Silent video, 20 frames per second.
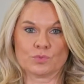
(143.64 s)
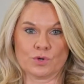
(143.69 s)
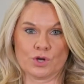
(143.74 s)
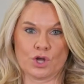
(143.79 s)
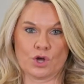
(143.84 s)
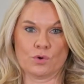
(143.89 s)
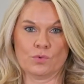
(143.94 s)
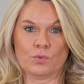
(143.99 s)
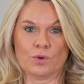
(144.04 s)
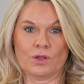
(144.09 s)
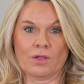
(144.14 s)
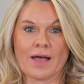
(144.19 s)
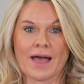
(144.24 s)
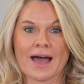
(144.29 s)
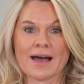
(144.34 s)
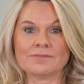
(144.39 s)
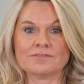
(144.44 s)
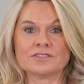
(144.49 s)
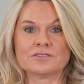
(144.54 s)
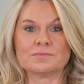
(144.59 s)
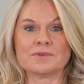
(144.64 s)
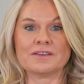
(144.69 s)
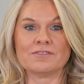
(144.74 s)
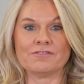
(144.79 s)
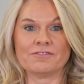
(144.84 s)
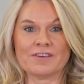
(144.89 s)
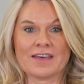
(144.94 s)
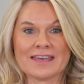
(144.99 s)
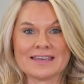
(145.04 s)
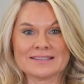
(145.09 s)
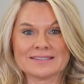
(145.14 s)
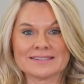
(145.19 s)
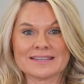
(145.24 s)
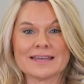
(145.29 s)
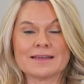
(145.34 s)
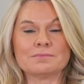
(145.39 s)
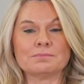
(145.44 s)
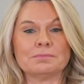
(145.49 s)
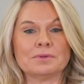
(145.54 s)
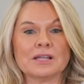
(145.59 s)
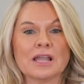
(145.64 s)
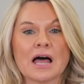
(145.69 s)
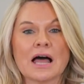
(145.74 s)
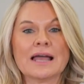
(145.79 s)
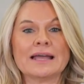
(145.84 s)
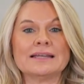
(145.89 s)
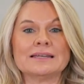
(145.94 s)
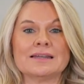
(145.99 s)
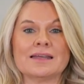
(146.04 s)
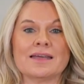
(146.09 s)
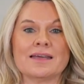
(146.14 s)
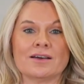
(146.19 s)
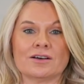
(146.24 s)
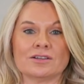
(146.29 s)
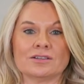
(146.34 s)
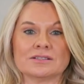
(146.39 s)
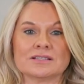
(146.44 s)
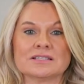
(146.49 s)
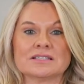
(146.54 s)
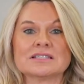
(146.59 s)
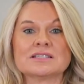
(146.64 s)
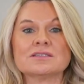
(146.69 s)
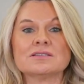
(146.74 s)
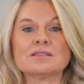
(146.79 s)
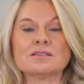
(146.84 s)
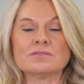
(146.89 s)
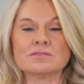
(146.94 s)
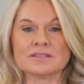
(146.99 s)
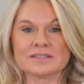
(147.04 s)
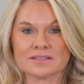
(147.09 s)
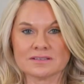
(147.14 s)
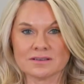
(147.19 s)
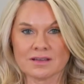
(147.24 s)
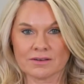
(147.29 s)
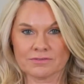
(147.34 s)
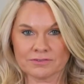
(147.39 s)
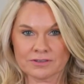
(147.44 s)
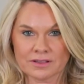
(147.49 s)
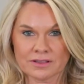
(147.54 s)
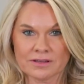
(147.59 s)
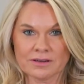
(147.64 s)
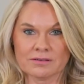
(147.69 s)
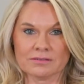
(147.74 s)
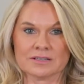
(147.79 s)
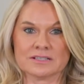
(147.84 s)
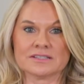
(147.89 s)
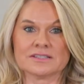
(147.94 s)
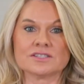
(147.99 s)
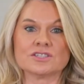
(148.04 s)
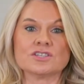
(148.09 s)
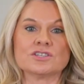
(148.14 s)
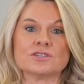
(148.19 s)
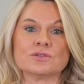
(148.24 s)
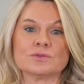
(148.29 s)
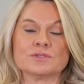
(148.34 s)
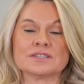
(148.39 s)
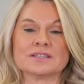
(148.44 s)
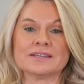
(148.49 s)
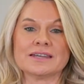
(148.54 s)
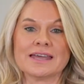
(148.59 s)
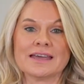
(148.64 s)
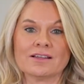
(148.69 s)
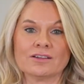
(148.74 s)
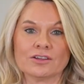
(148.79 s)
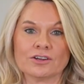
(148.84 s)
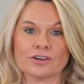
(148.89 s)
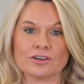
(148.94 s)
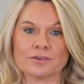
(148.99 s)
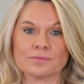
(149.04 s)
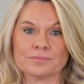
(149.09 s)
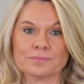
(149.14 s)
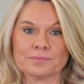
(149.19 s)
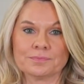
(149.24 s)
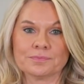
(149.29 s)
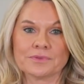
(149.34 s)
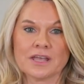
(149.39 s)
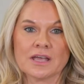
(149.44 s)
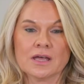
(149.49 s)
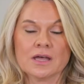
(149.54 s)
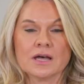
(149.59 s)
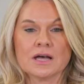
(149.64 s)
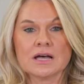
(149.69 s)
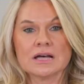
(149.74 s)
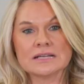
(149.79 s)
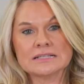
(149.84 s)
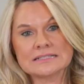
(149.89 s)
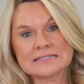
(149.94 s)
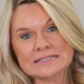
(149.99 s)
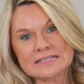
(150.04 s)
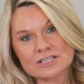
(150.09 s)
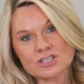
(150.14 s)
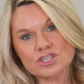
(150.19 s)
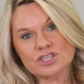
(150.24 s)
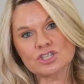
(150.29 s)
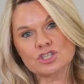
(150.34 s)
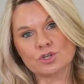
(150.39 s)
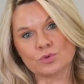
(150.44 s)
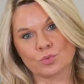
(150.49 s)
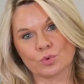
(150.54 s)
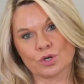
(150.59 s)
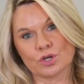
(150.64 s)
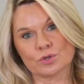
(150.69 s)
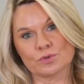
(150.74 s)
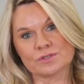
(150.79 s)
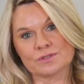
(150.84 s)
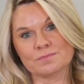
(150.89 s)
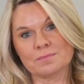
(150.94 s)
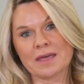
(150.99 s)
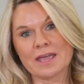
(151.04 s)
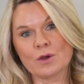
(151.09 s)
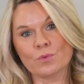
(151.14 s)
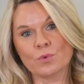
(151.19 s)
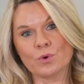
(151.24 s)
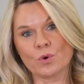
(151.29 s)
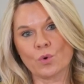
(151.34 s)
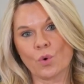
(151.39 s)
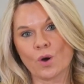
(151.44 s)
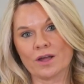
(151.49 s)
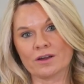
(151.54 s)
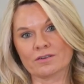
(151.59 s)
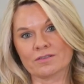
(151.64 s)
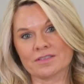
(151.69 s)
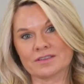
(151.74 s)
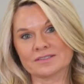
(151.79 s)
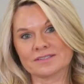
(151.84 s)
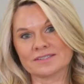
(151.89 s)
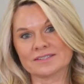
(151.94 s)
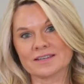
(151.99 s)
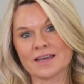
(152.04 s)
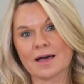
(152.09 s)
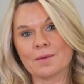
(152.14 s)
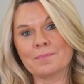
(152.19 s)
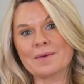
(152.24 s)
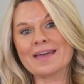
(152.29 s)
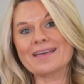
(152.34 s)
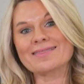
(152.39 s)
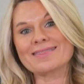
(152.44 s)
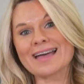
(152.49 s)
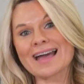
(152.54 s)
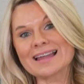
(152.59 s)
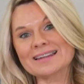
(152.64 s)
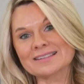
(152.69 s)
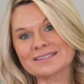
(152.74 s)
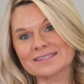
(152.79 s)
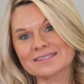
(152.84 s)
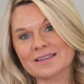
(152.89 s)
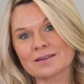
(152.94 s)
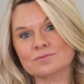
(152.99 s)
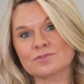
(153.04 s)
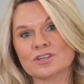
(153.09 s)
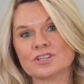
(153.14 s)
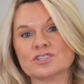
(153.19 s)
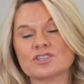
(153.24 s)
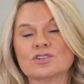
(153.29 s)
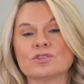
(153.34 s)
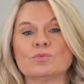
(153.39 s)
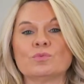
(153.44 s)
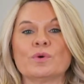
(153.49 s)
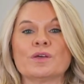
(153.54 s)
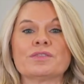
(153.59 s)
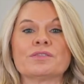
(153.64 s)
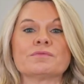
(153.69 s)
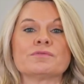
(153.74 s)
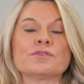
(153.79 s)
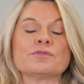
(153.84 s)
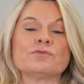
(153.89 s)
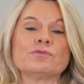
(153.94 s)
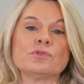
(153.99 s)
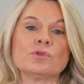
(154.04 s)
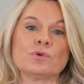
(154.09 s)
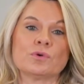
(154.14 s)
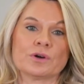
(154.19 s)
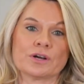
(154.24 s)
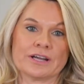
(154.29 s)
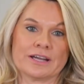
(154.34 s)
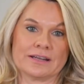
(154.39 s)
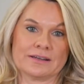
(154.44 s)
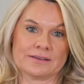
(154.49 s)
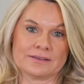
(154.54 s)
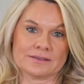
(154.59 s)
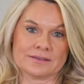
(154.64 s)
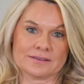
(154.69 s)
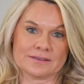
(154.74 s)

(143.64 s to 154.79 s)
row will have to be face and blind nailed until there is enough clearance to use a nailer. Additional rows may require this step, and that is subject to the width of the flooring.